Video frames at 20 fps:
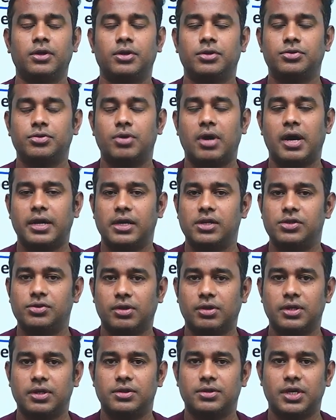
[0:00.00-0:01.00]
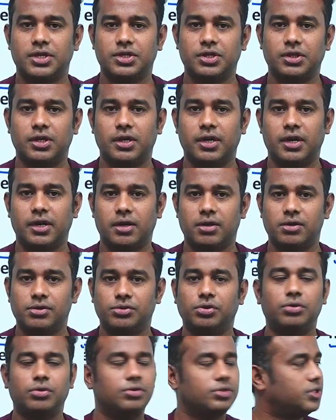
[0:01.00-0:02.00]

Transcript: So or else you can search in the net also.